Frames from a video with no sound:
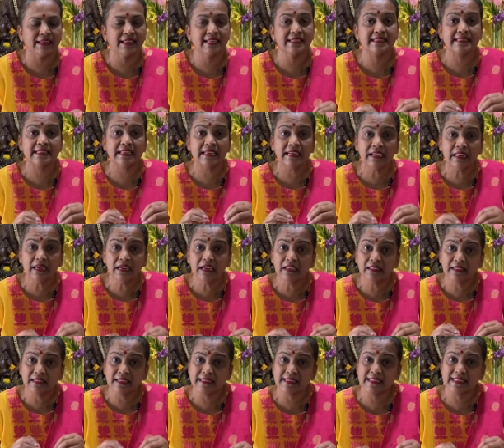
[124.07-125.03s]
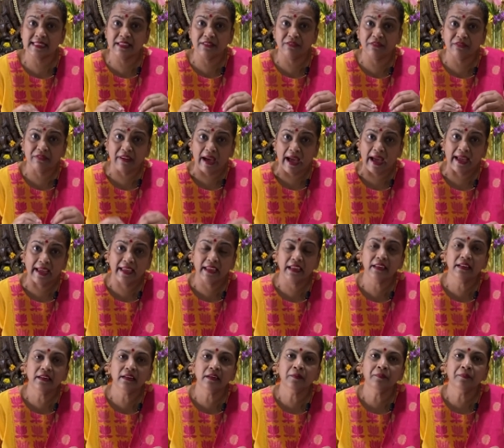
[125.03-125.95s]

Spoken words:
this earth is divine,